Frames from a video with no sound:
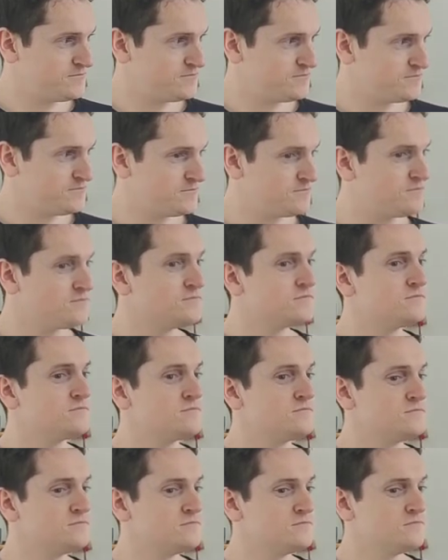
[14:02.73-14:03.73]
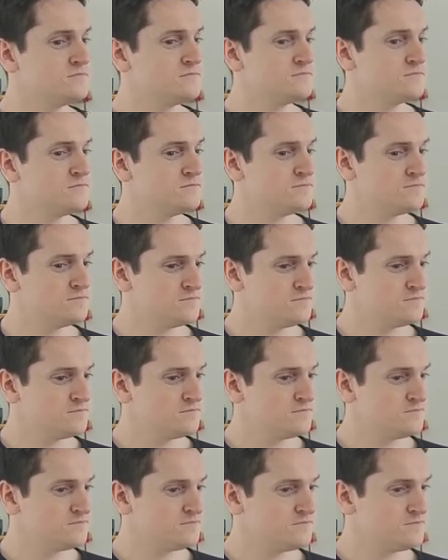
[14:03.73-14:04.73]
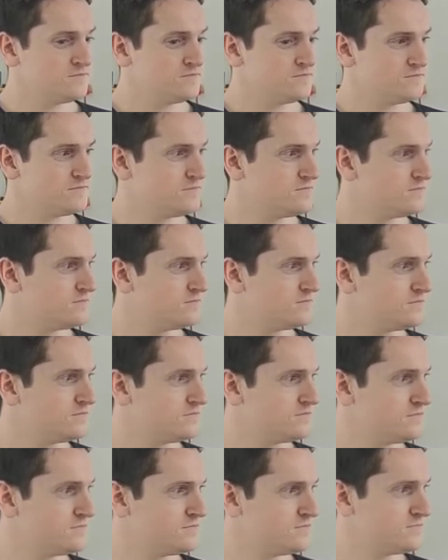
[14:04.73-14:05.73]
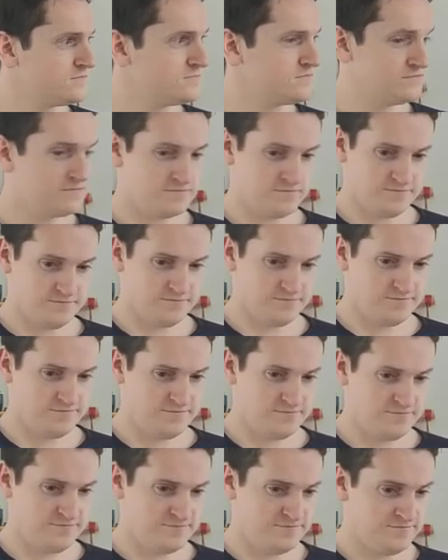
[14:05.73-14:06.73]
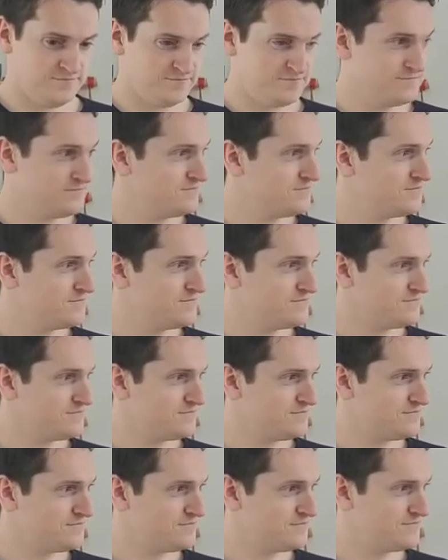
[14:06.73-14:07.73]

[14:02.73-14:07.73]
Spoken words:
This person isn't speaking.